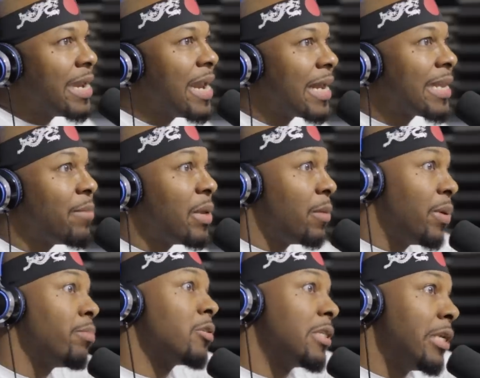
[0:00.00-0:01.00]
that not that many
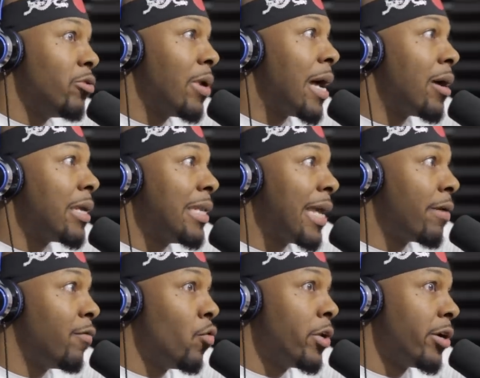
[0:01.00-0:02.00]
people seen. You know how he
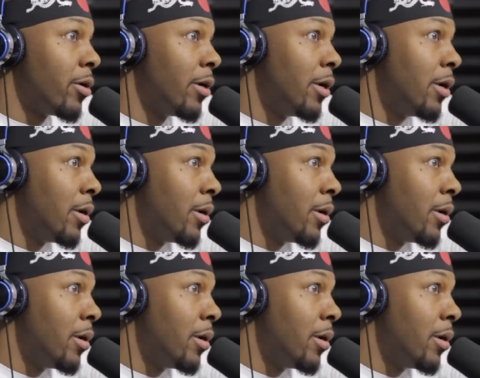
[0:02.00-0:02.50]
like voyeur